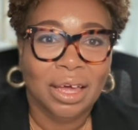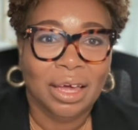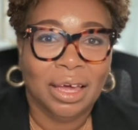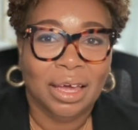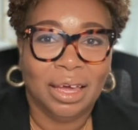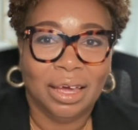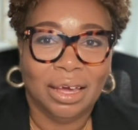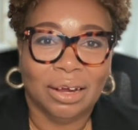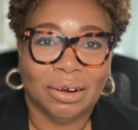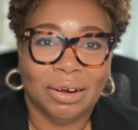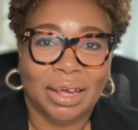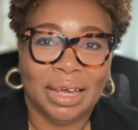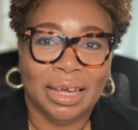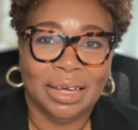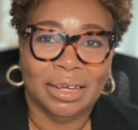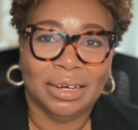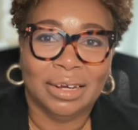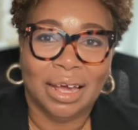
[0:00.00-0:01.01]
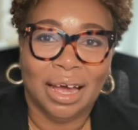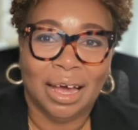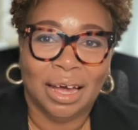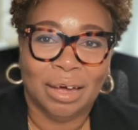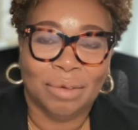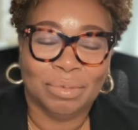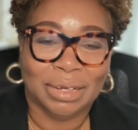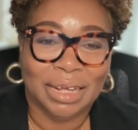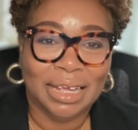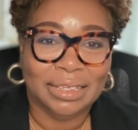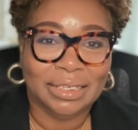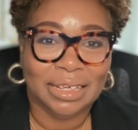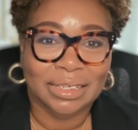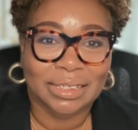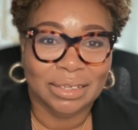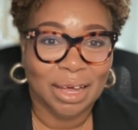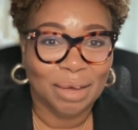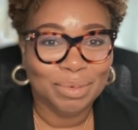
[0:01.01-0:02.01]
here in
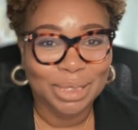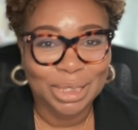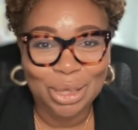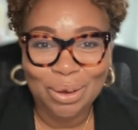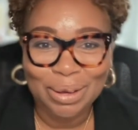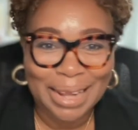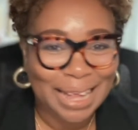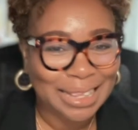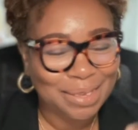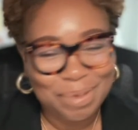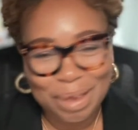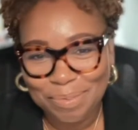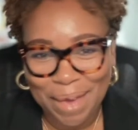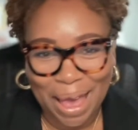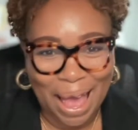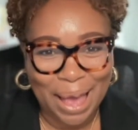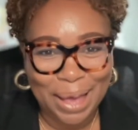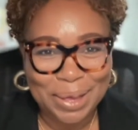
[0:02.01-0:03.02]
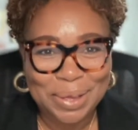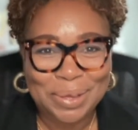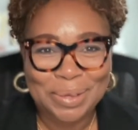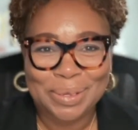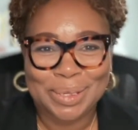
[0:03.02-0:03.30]
LinkedIn. So I'm so glad to be back.